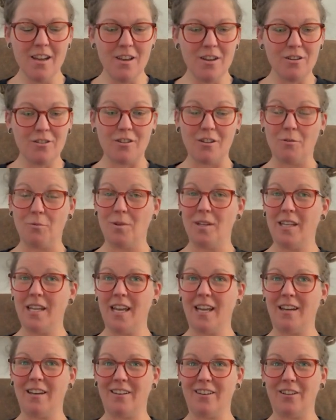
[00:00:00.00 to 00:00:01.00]
so that we
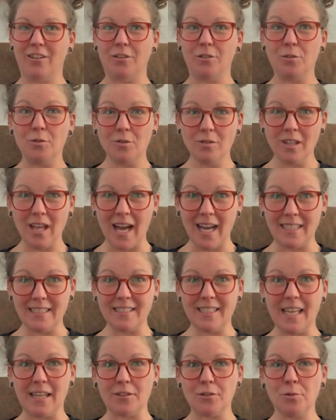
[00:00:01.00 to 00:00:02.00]
can utilize
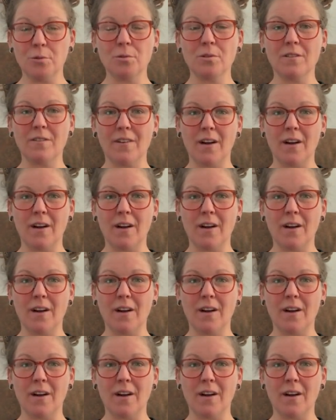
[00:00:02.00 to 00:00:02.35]
that tool of